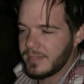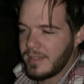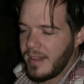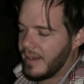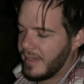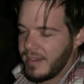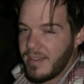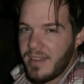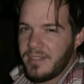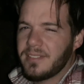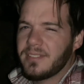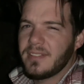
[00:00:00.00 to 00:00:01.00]
nodding
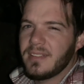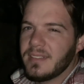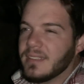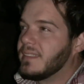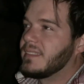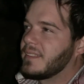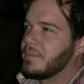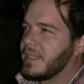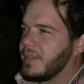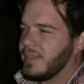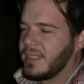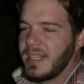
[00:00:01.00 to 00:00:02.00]
off,
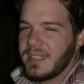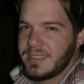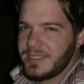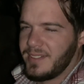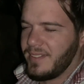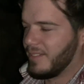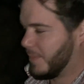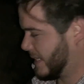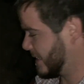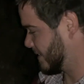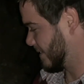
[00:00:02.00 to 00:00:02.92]
something would kind of startle me.